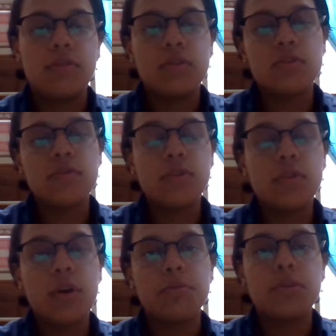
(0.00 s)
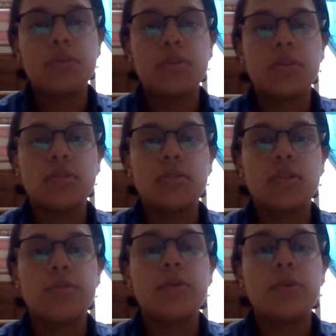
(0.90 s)
First of all, I'm
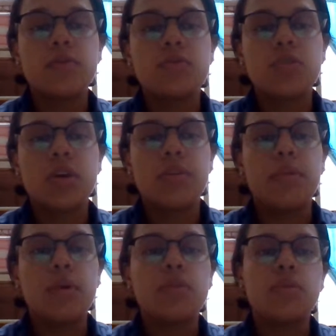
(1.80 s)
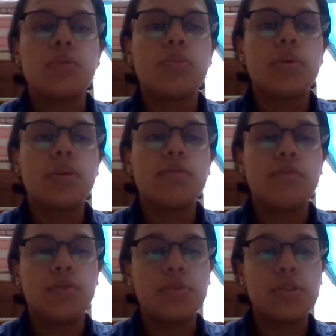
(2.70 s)
going to talk about reading
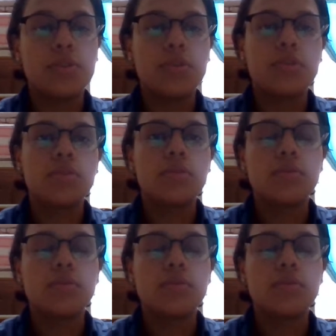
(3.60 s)
for research.